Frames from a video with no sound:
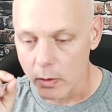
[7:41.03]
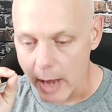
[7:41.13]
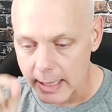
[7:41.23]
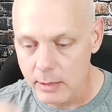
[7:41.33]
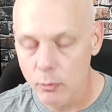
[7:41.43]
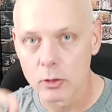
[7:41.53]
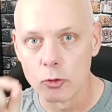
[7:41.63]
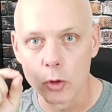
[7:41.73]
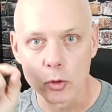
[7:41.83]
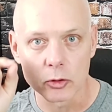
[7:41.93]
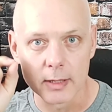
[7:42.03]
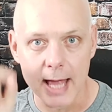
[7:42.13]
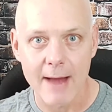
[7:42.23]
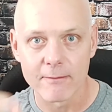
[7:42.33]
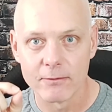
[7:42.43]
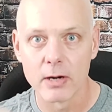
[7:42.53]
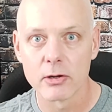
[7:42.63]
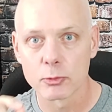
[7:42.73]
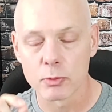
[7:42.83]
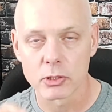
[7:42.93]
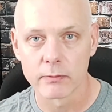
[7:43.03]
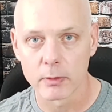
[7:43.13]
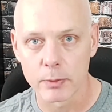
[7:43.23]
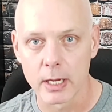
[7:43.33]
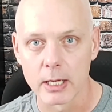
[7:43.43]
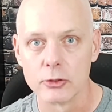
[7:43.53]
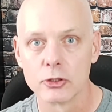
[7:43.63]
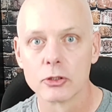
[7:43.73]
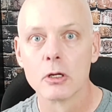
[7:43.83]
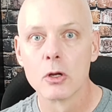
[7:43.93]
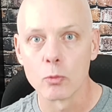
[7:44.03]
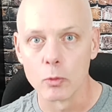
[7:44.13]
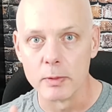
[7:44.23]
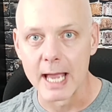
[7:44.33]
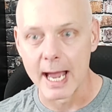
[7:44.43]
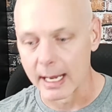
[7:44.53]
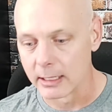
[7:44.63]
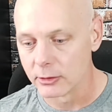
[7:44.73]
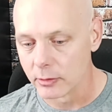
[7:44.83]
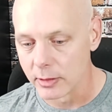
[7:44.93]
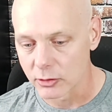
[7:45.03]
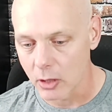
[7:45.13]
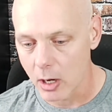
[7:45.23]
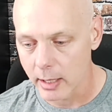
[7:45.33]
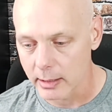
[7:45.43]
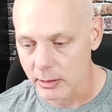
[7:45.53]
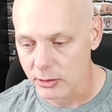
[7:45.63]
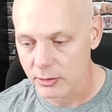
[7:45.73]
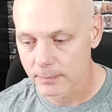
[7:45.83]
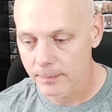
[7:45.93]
anyone who goes to that very specific page will be added to this audience.